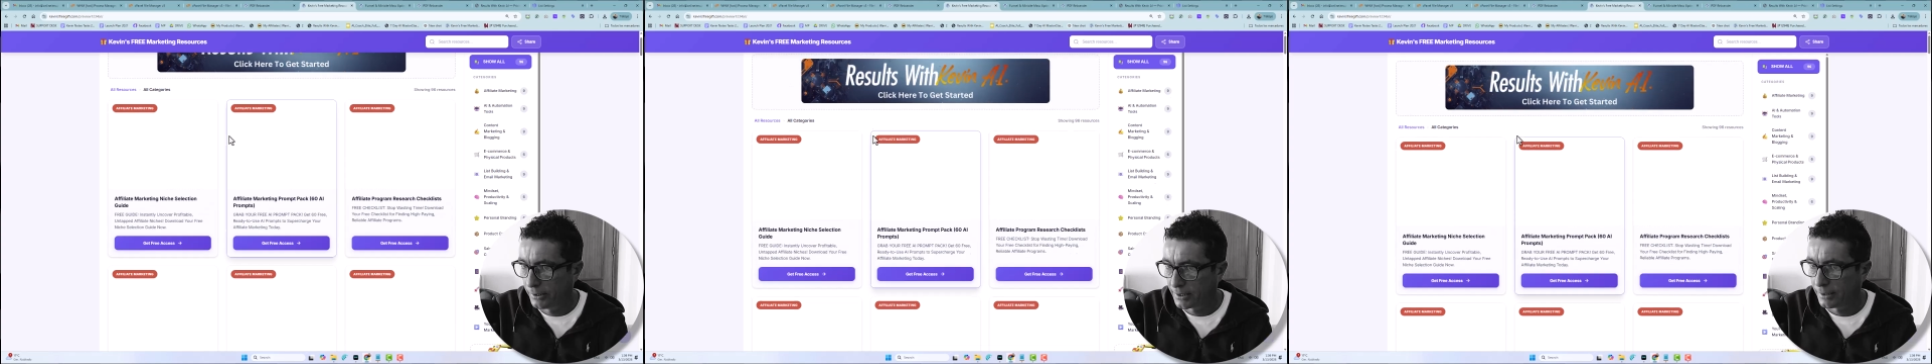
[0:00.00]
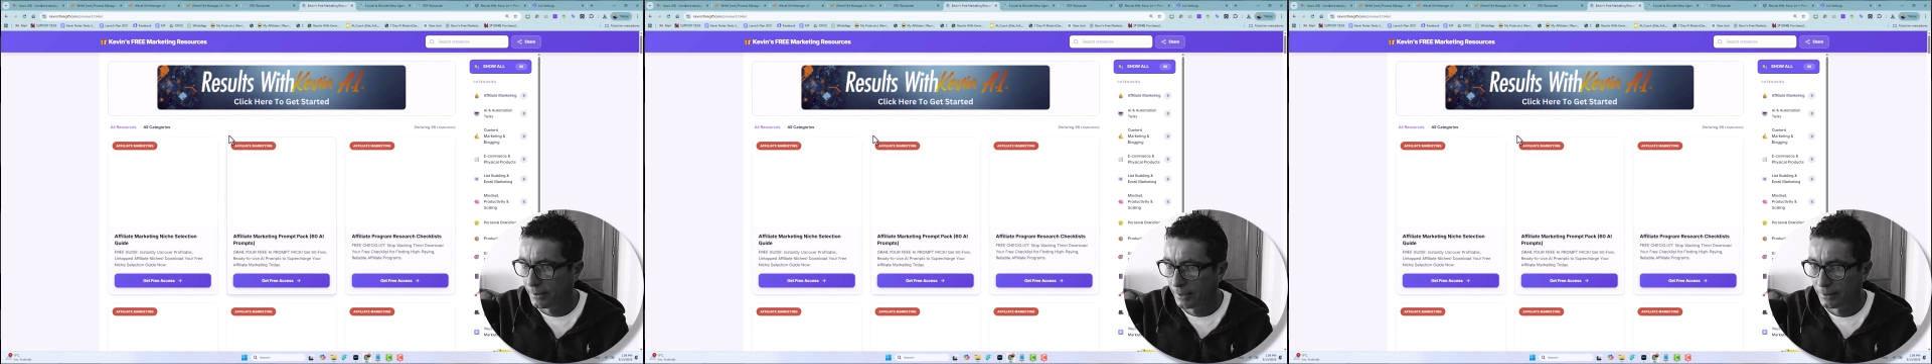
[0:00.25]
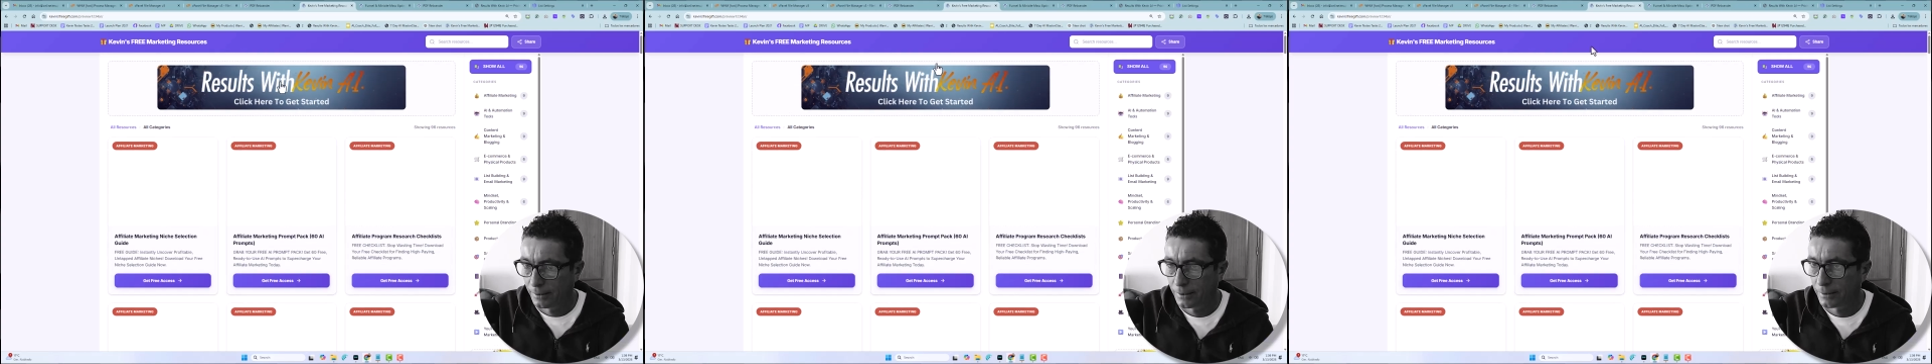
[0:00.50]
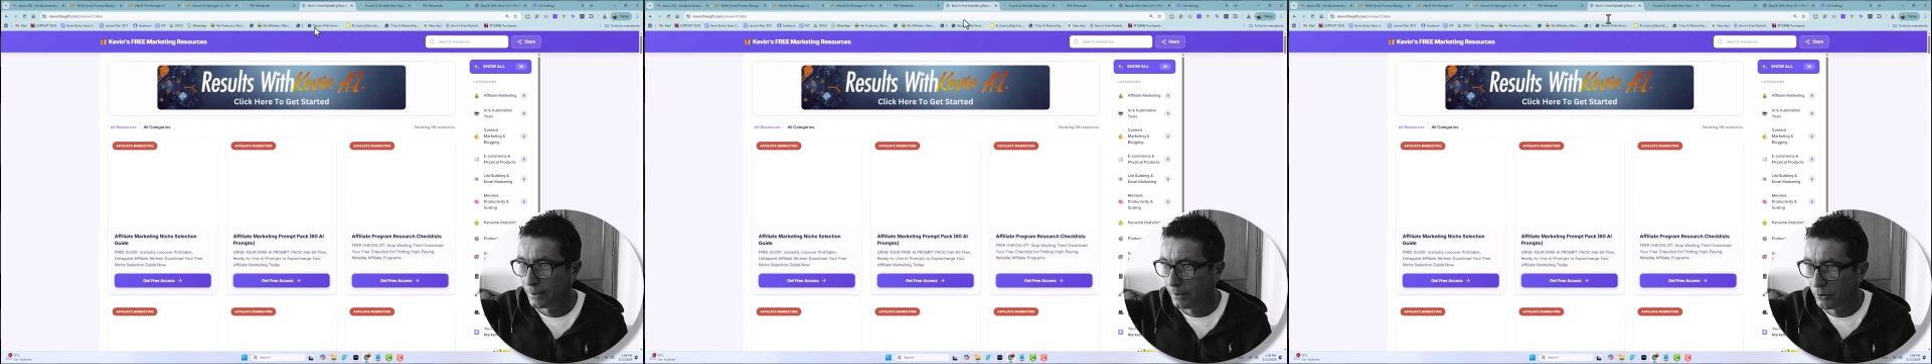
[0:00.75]
is connected
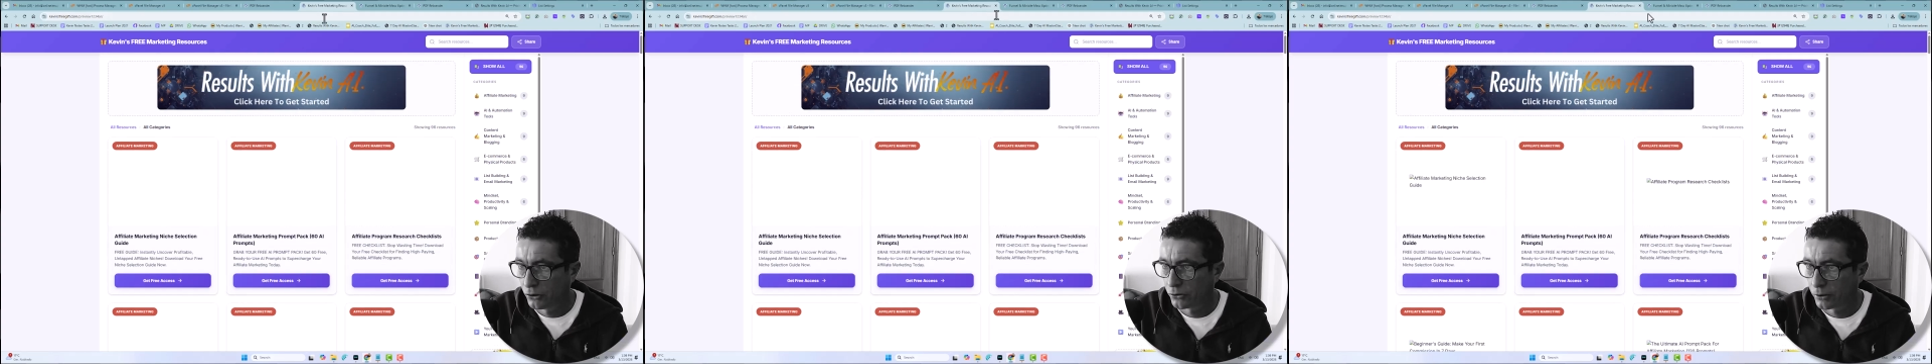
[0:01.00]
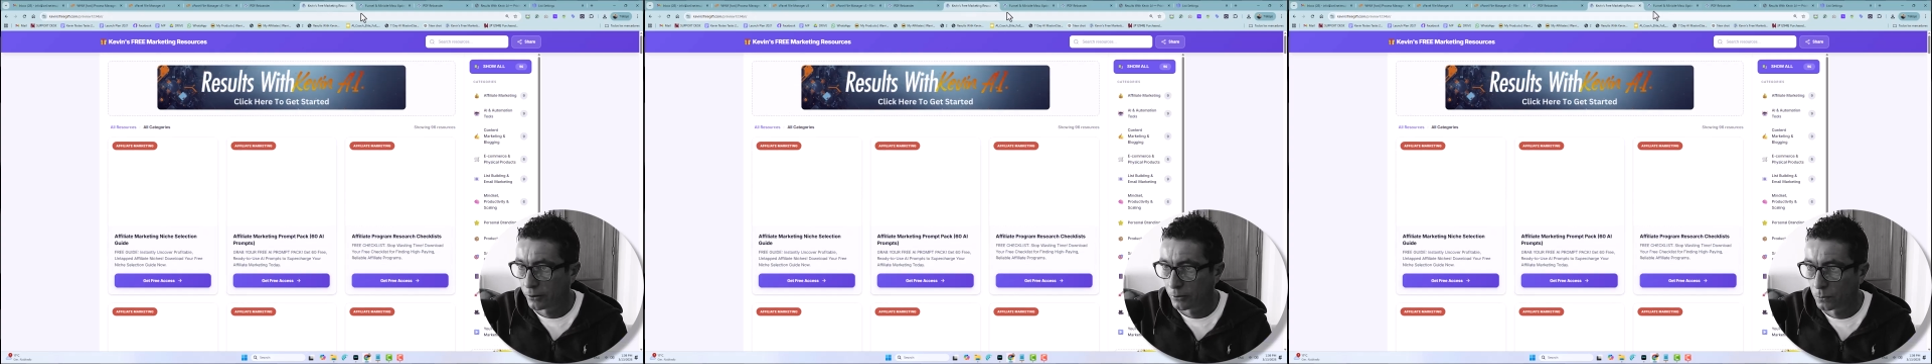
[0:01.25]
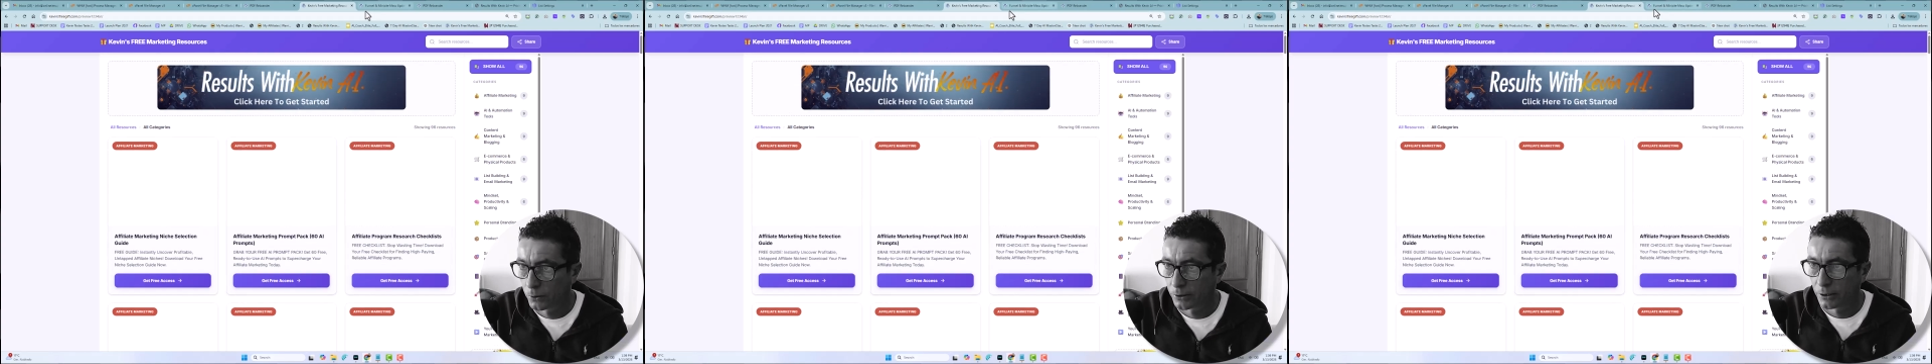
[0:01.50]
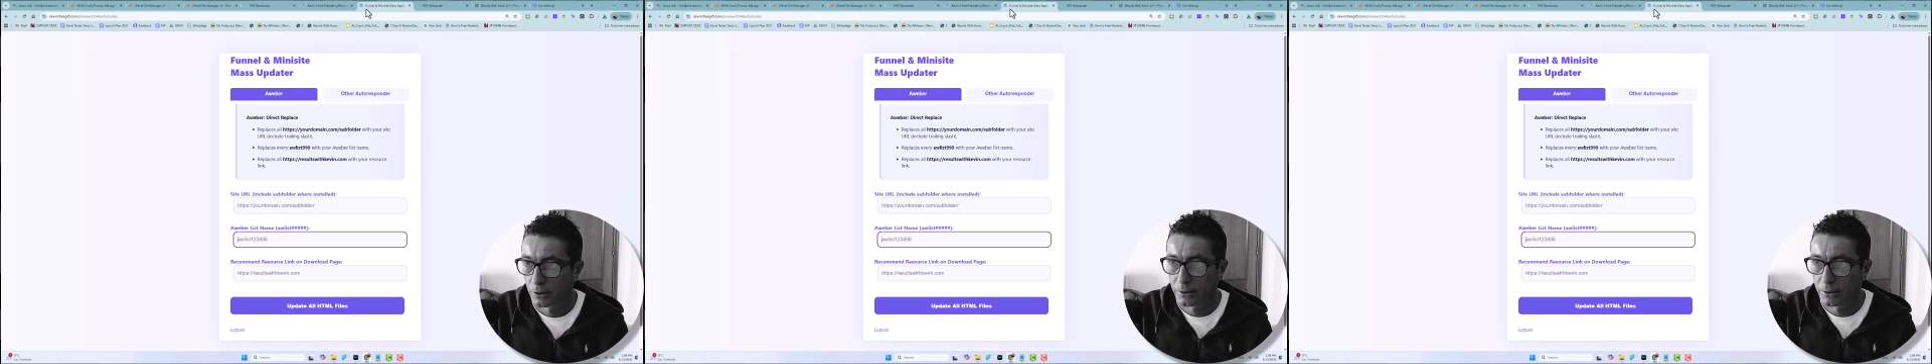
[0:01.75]
and the images are not working.